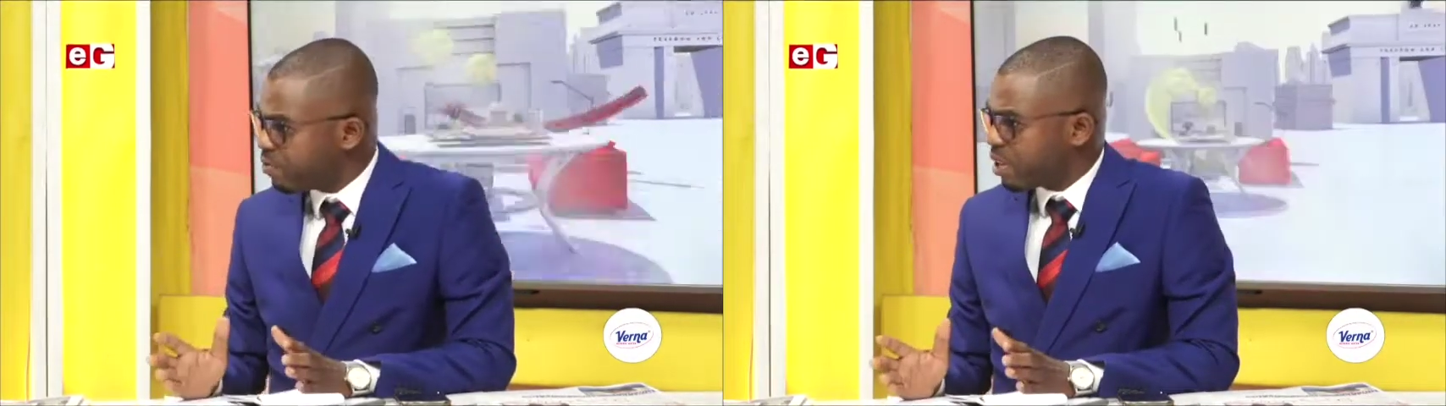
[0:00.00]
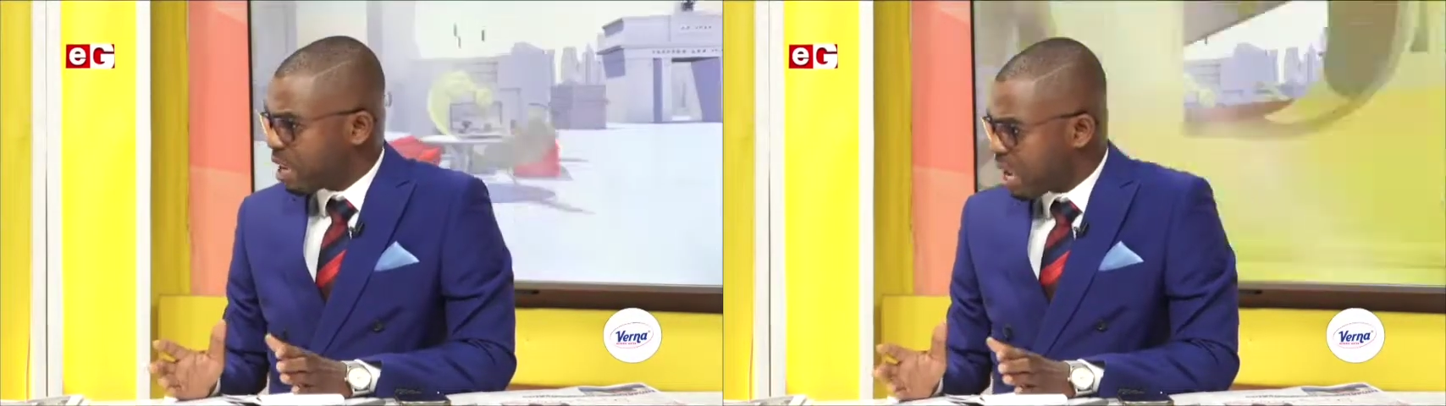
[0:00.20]

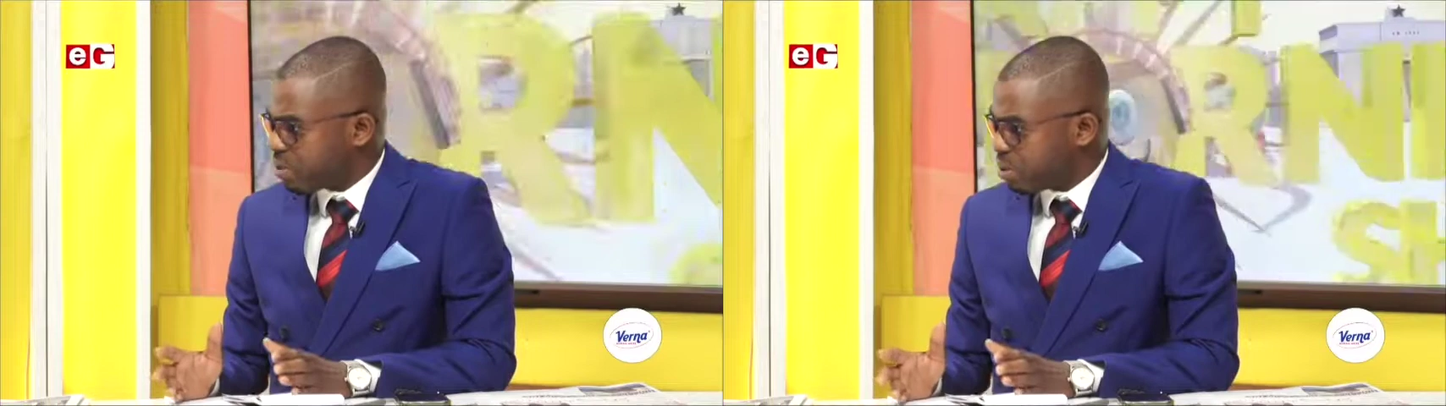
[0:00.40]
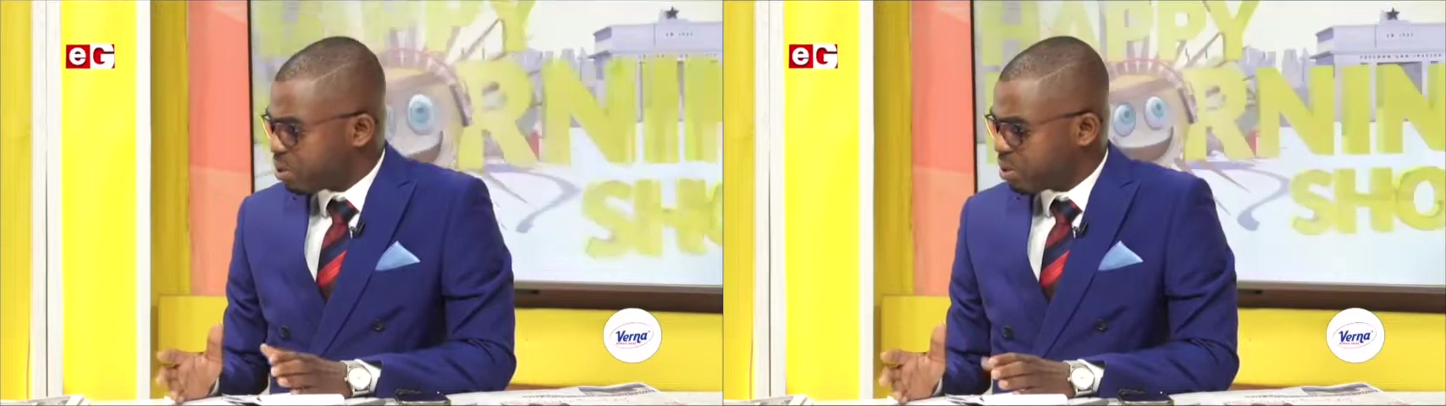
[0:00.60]
the
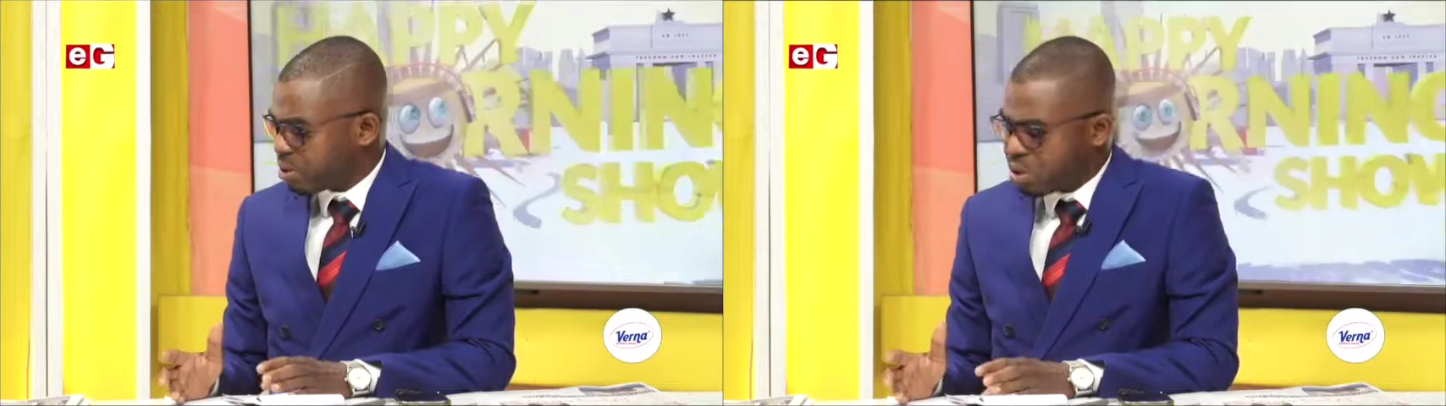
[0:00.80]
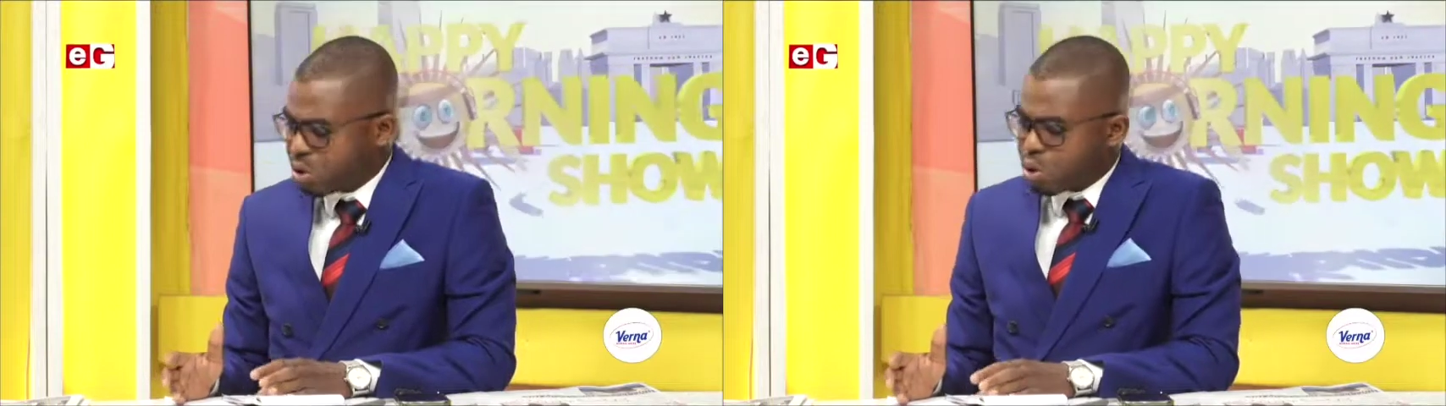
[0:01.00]
house,
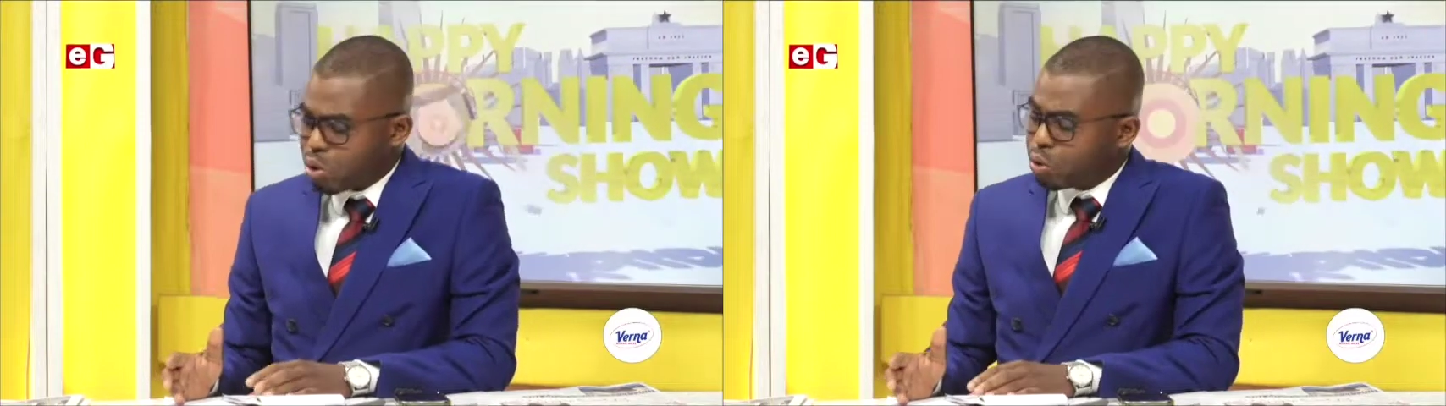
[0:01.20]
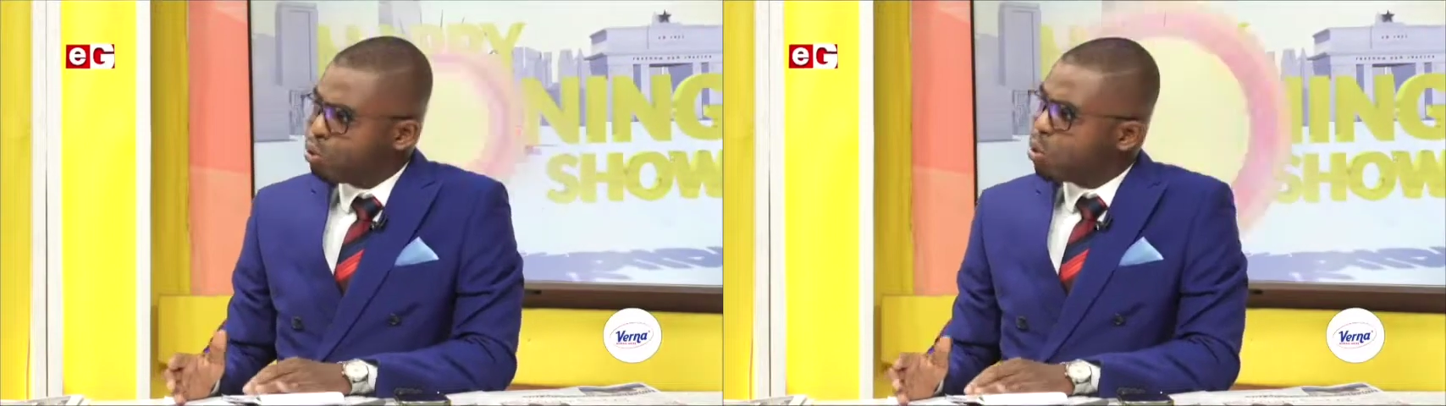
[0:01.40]

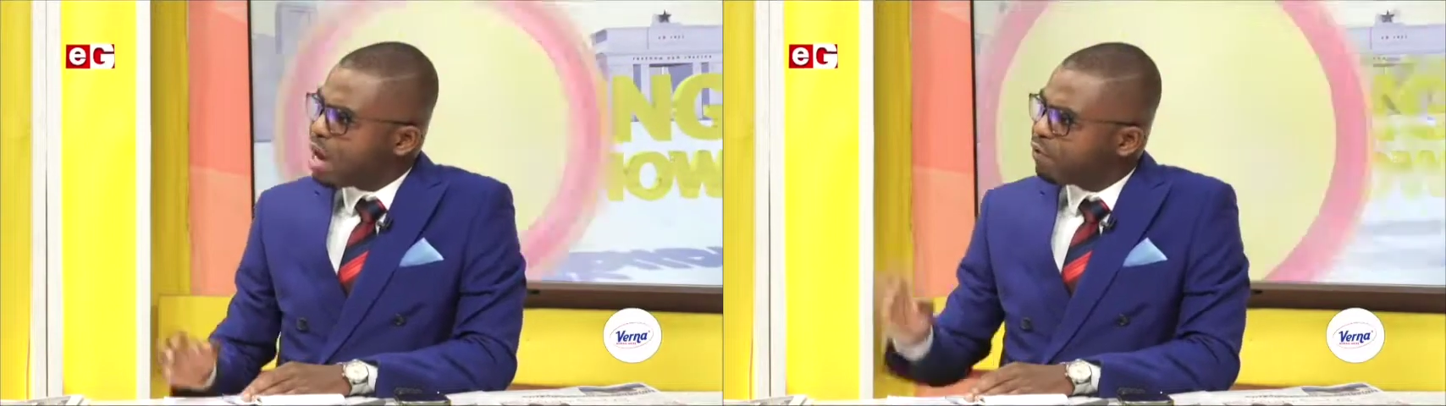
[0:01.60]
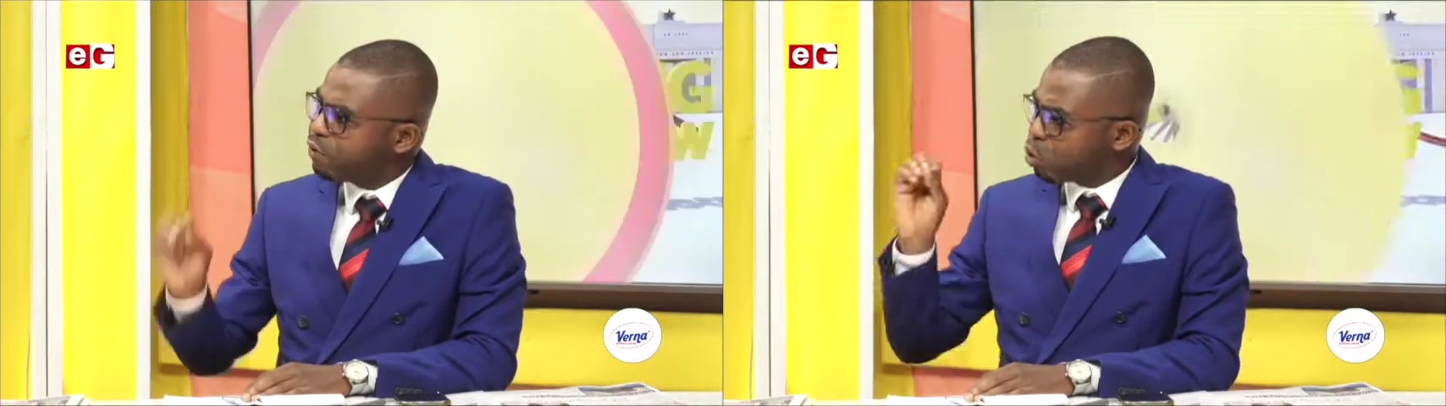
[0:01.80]
you have